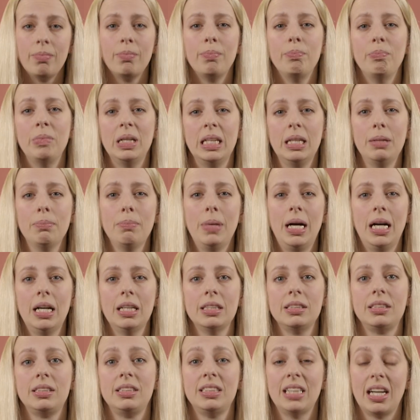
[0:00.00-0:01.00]

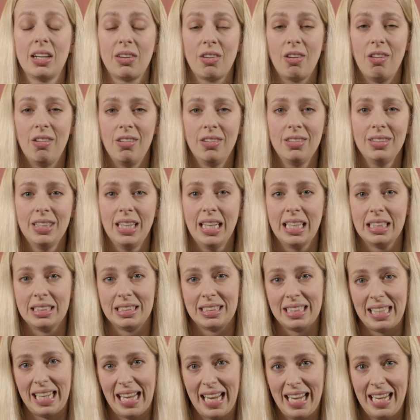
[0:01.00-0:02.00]
minimize jargon and
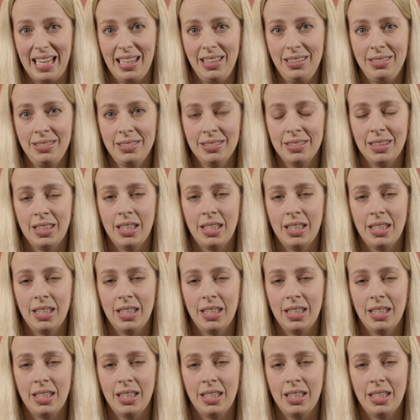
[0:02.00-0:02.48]
slang,